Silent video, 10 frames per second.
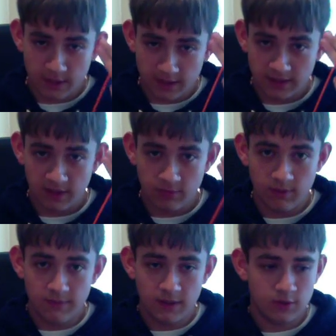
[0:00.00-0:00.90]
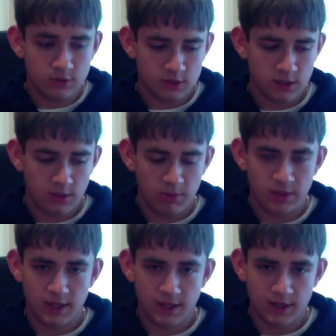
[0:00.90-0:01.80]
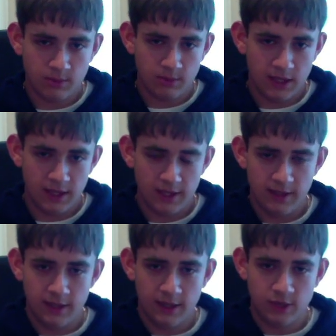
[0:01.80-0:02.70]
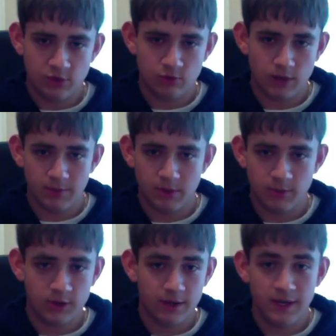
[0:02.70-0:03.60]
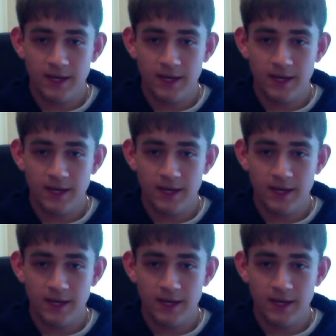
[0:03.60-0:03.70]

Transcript: I take 3 fingers, I put the connector behind, and I just wrap them around.